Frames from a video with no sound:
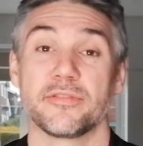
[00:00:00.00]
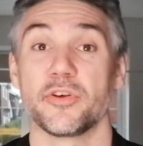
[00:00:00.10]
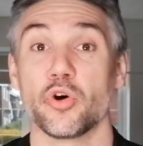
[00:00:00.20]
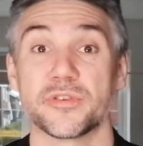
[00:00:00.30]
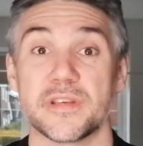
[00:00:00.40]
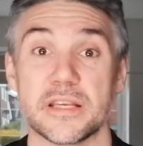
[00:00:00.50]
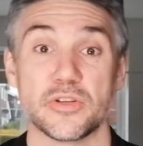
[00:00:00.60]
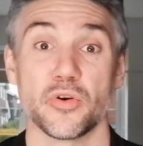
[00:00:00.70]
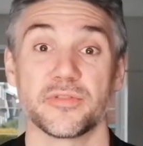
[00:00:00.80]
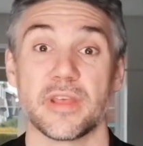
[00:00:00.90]
for your sins
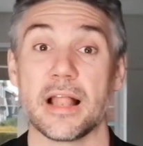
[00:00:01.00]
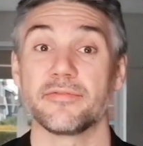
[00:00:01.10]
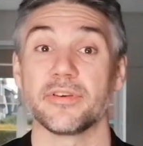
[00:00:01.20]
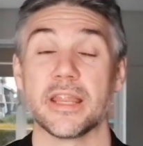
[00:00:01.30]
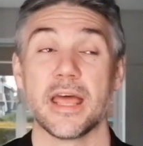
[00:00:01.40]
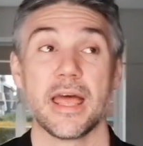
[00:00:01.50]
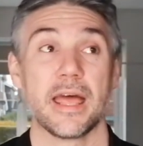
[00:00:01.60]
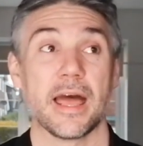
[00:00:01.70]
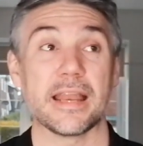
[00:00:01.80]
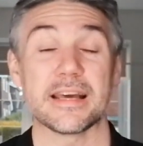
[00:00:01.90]
yourself, and,
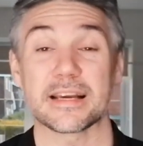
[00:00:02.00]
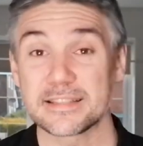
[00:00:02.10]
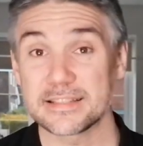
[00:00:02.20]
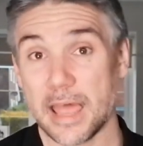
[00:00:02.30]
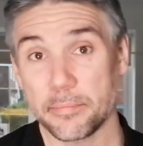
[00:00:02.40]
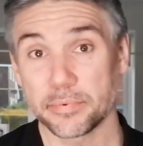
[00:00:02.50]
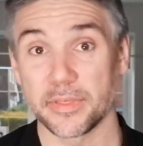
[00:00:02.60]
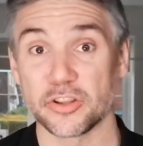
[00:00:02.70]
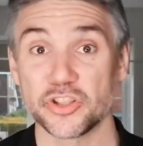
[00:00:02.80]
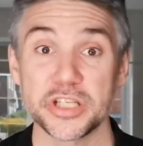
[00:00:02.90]
and accept
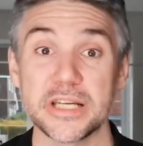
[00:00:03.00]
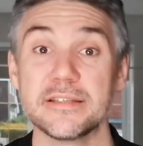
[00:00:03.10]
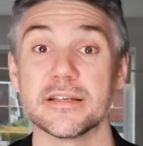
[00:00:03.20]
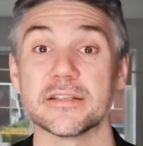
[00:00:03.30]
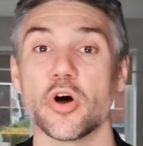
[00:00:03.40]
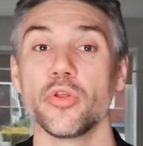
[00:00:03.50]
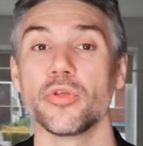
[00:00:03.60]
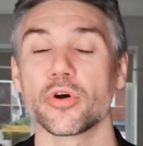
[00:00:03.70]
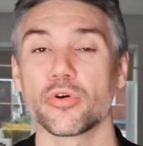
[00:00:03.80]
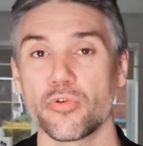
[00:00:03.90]
that Jesus on
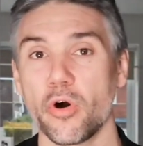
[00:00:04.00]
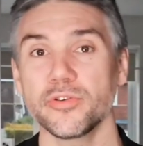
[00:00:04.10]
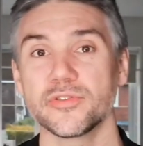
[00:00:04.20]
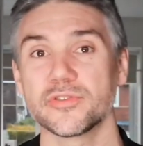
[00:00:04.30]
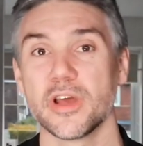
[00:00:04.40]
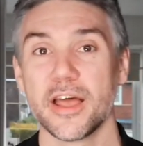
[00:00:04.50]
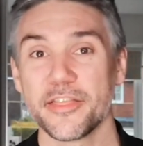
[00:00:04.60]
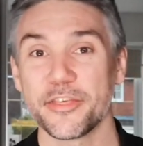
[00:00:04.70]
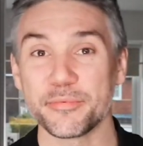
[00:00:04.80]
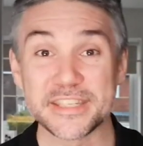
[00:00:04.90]
the cross
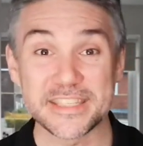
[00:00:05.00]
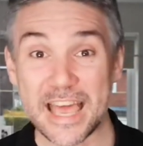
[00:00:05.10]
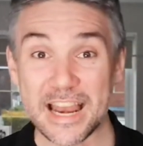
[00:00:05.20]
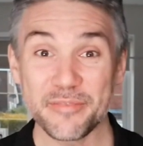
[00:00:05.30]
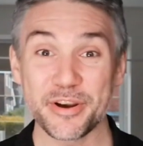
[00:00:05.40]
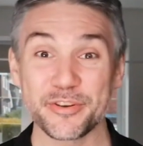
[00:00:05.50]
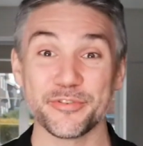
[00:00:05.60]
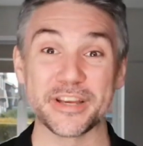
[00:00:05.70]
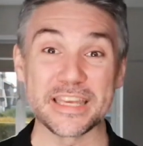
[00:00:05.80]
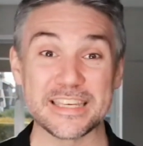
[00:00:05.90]
that we celebrate
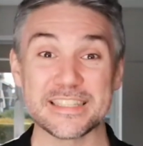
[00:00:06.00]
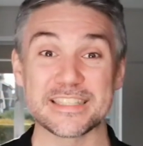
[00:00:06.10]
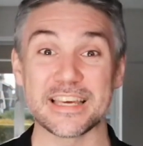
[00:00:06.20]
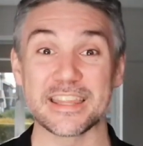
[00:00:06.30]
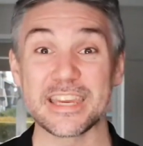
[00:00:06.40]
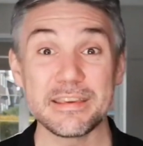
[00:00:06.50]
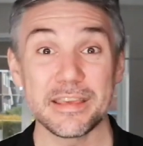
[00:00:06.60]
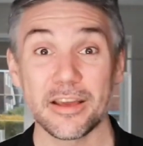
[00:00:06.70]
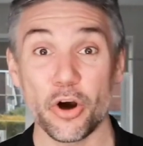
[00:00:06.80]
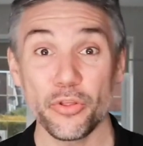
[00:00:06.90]
over Easter, that he,
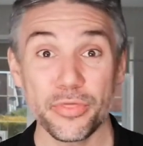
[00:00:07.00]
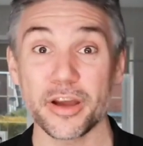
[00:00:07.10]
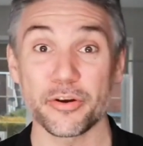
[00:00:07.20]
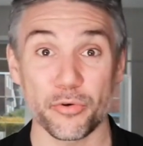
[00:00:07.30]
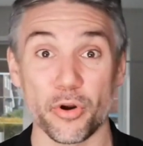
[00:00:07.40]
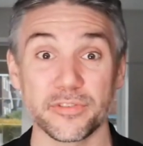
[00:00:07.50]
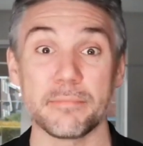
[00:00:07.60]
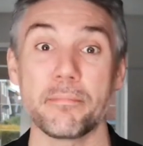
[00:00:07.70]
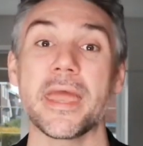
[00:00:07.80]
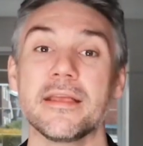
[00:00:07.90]
on the cross, he
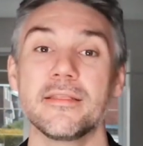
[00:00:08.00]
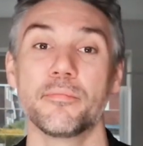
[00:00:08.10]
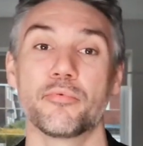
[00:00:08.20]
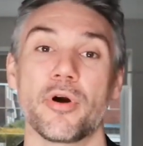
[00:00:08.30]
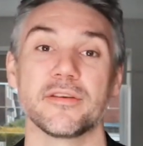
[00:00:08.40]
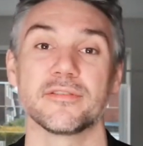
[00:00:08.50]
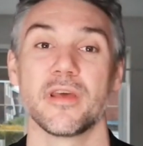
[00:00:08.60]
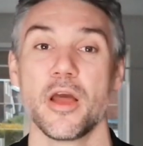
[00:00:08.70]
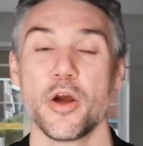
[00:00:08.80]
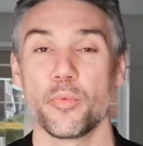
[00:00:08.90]
paid the price
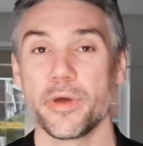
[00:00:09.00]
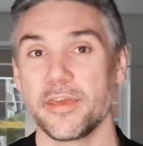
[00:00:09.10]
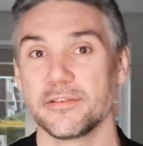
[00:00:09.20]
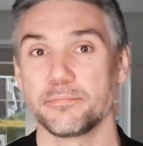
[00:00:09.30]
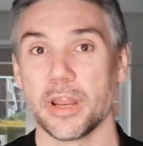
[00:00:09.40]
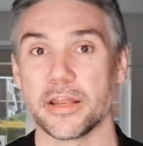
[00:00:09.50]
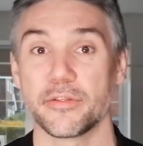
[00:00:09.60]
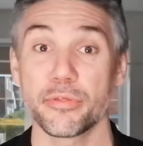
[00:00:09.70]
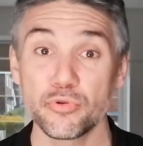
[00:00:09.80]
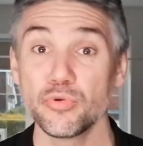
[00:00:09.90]
with his blood
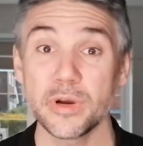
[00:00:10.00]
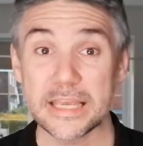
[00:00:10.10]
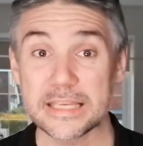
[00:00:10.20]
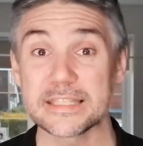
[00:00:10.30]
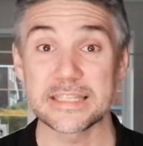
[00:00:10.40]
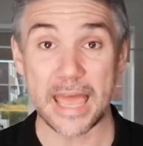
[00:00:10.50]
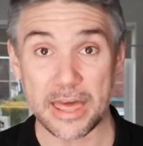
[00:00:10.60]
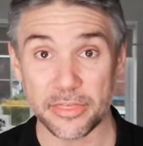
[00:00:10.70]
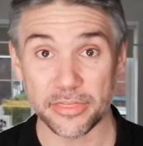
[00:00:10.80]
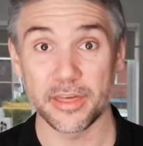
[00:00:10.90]
through his
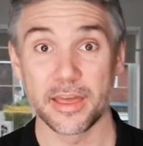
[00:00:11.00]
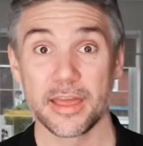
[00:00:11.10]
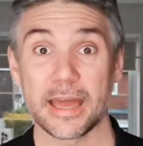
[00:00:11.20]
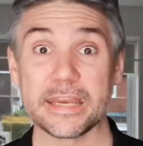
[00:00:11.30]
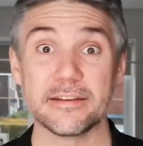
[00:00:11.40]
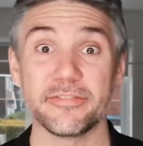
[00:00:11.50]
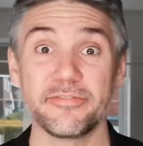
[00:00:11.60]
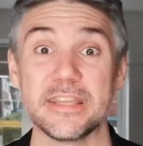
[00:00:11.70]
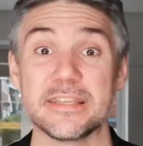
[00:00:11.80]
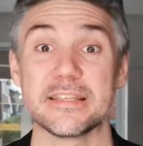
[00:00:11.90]
death, and he
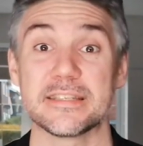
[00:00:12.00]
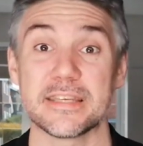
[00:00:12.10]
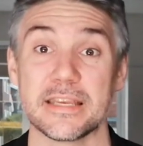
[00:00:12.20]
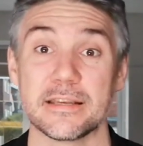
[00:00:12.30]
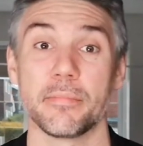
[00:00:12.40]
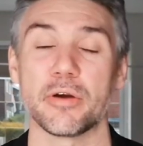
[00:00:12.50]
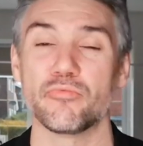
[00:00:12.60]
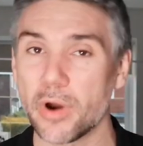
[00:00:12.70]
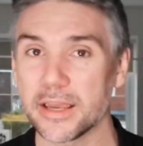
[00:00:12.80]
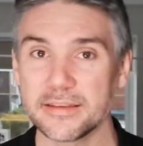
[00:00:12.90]
defeated Satan by
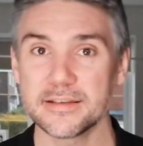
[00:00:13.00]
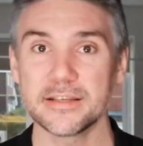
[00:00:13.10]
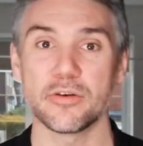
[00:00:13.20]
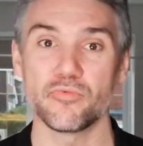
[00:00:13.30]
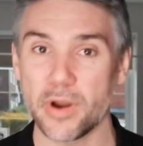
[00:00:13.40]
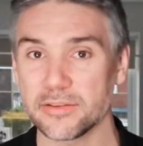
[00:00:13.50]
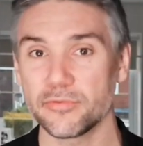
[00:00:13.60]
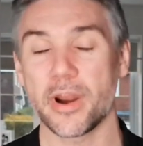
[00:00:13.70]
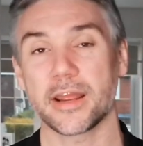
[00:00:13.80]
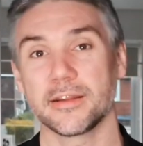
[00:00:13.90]
rising and
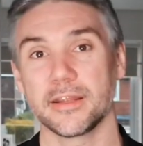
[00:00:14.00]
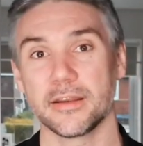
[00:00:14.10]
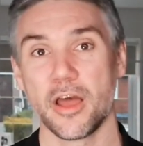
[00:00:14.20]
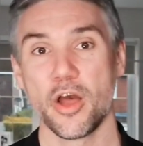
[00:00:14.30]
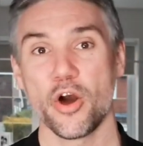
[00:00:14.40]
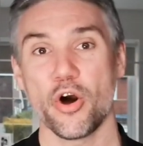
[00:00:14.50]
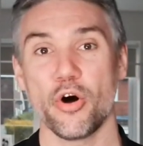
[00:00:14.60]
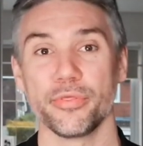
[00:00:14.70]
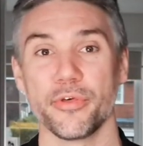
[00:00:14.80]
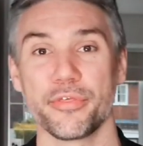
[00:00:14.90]
resurrecting
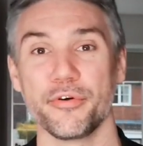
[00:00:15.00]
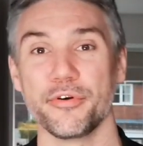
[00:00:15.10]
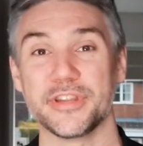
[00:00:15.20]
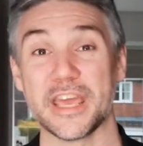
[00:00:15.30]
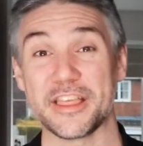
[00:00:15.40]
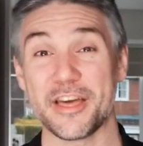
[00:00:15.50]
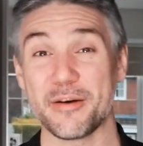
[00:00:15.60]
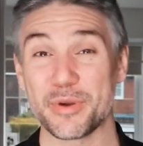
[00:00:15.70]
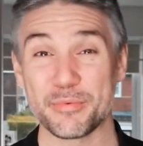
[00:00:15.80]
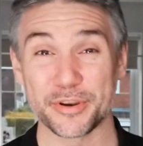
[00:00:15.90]
on the third day,
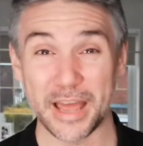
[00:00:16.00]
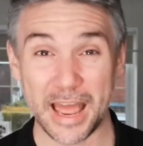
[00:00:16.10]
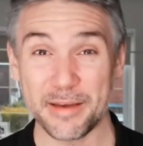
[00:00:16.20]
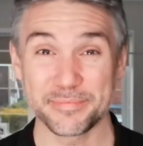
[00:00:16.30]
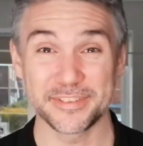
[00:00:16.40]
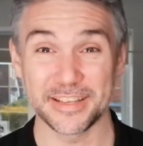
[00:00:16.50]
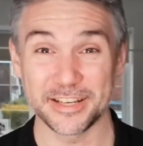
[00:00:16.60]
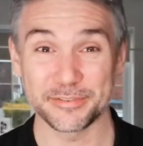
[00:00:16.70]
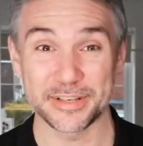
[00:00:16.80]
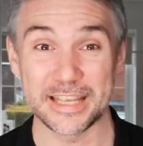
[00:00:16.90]
then we would
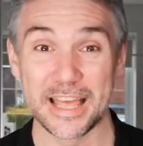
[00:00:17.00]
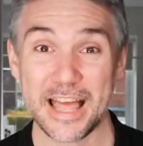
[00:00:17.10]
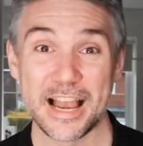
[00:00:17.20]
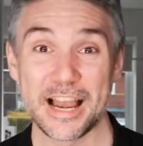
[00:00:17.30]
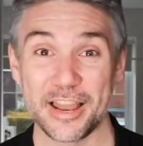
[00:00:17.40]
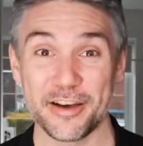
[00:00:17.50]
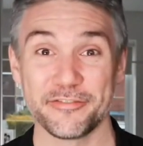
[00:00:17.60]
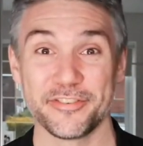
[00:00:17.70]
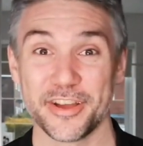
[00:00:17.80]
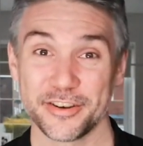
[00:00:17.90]
absolutely
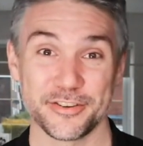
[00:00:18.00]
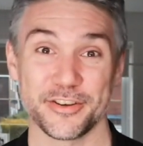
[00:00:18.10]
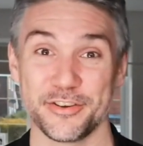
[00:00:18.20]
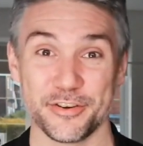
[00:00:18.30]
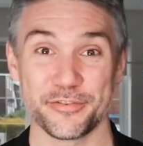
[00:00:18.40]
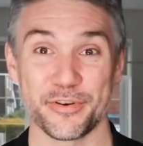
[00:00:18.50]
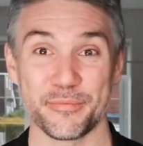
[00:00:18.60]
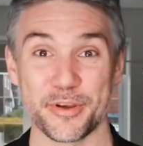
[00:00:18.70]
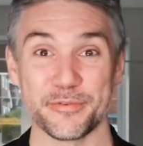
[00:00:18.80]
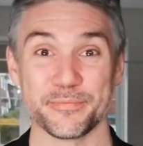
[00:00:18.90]
love to hear from
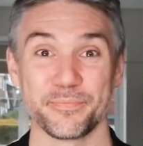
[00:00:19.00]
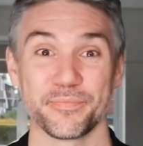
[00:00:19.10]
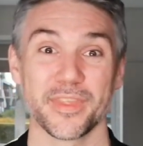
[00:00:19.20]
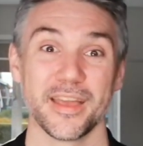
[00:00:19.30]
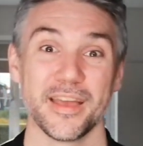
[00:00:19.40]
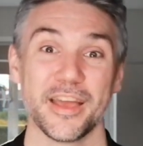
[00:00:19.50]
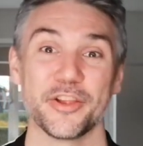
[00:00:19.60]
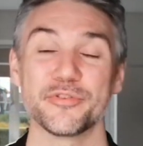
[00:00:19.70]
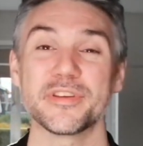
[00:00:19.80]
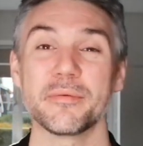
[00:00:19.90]
you. You
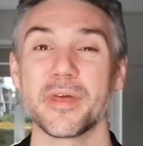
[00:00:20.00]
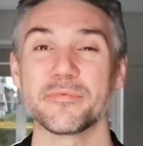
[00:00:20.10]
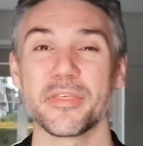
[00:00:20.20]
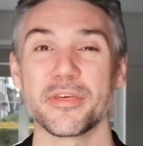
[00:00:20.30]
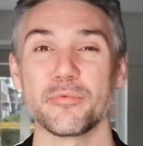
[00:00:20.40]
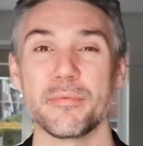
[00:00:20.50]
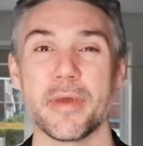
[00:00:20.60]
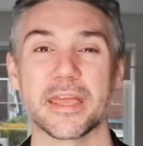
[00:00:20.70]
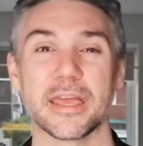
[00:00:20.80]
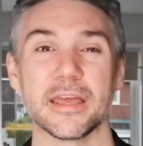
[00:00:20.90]
know, sometimes I think we
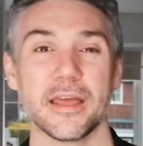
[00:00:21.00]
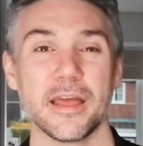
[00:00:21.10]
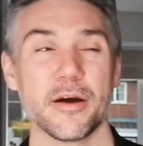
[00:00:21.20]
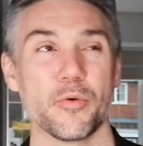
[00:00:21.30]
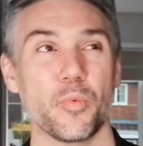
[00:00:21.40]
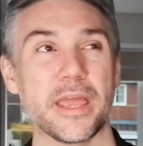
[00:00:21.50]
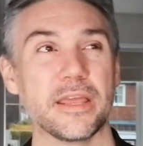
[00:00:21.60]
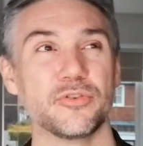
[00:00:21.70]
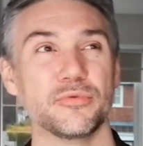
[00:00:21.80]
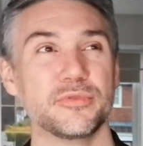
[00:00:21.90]
make it way
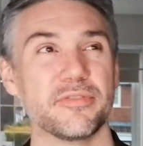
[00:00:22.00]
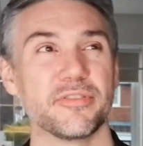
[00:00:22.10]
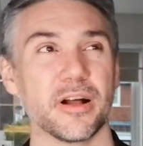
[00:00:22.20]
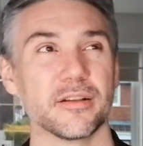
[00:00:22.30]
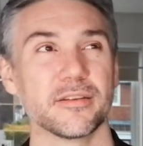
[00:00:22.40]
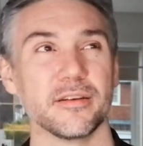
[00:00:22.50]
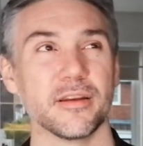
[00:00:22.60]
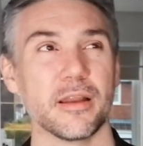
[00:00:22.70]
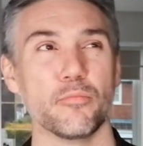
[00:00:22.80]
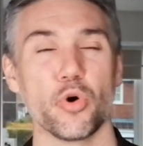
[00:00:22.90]
too difficult and,
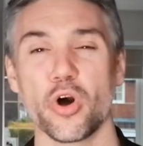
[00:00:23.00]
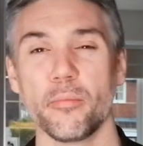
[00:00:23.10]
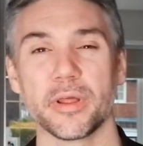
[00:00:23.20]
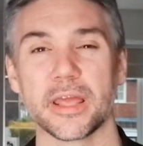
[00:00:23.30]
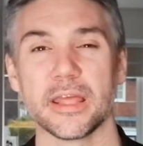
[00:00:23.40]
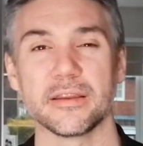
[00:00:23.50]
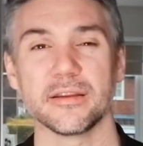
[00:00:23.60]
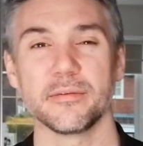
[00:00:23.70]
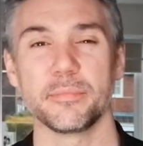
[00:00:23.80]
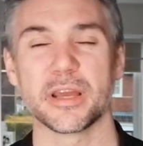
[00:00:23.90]
and more
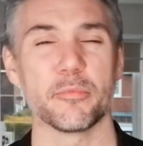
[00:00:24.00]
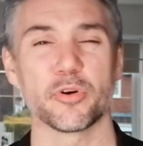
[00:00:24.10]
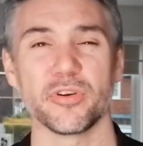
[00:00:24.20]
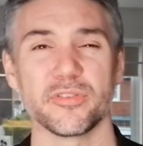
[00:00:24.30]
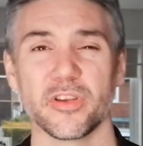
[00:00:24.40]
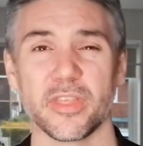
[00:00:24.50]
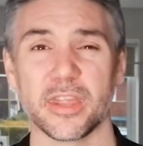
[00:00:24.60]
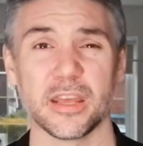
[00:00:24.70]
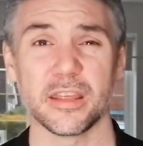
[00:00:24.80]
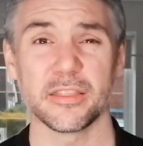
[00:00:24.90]
complicated to become a Christian than
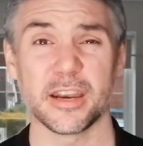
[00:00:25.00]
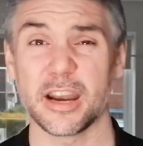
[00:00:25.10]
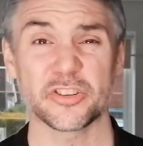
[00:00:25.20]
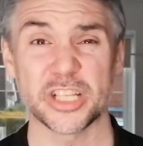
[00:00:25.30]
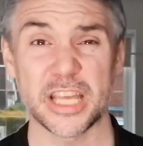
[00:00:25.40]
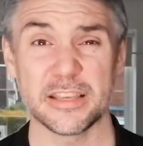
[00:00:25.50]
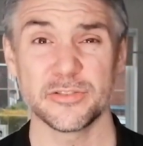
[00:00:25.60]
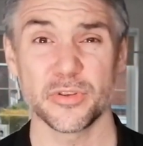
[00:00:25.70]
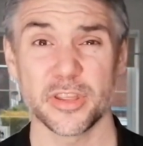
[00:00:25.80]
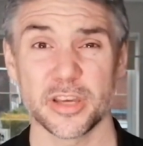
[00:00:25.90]
it than it actually is
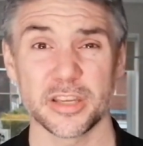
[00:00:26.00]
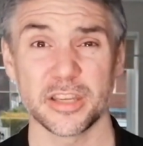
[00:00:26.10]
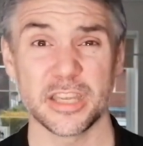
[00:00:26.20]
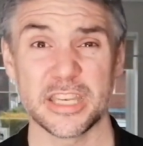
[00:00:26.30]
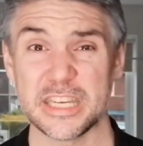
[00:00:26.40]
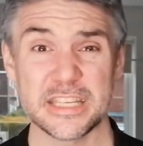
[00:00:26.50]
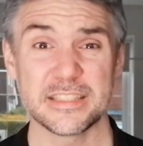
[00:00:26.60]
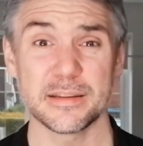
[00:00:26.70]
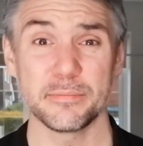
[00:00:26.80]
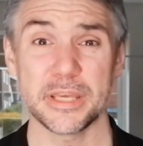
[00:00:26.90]
or that it
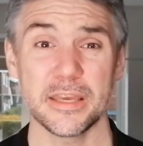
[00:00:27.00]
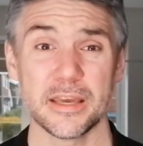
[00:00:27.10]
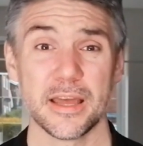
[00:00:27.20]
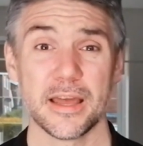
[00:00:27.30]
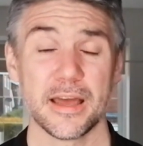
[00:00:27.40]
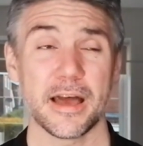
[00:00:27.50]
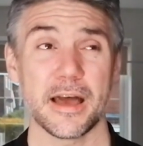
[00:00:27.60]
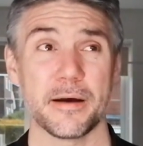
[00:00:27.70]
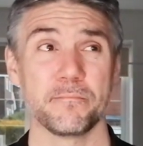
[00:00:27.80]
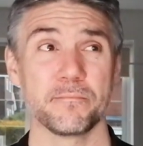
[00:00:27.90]
needs to be.
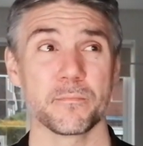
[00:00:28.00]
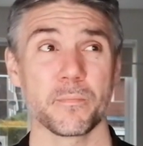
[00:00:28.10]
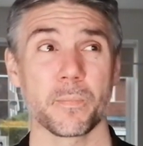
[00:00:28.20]
Um,